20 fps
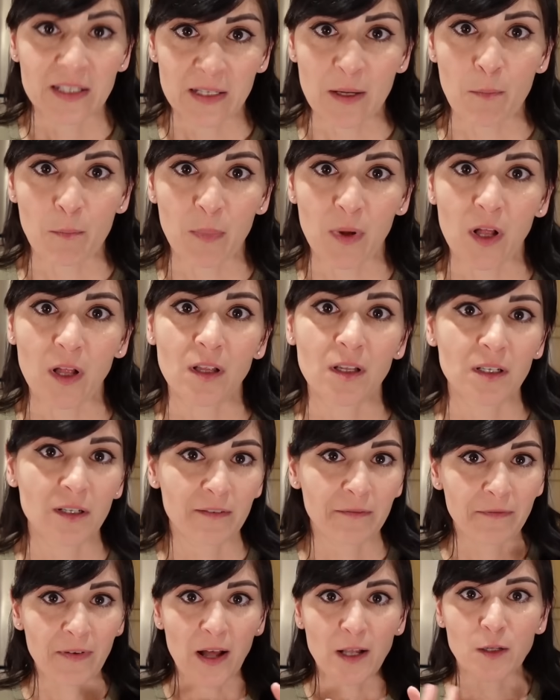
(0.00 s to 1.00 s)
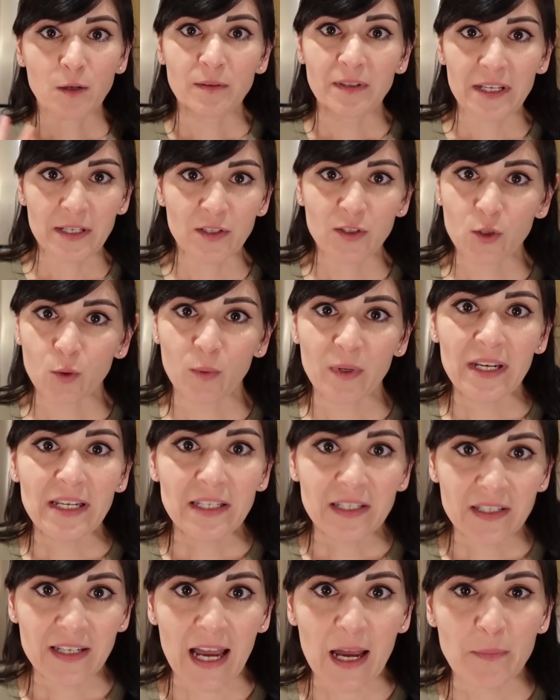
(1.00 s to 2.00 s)
simple follow these three
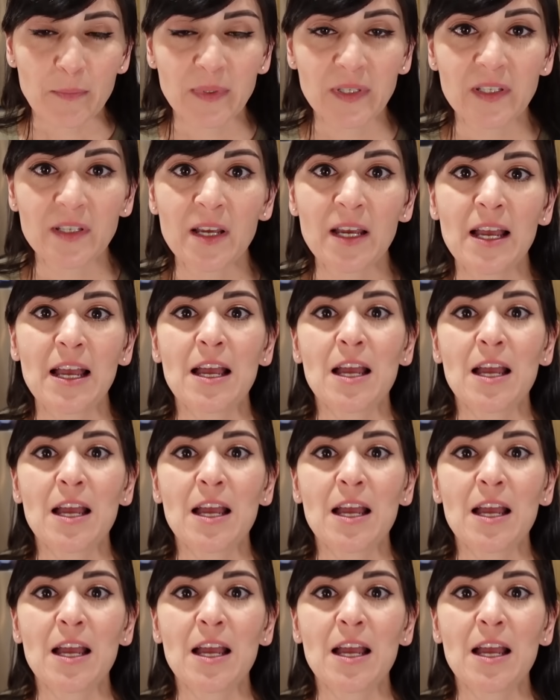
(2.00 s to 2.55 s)
steps.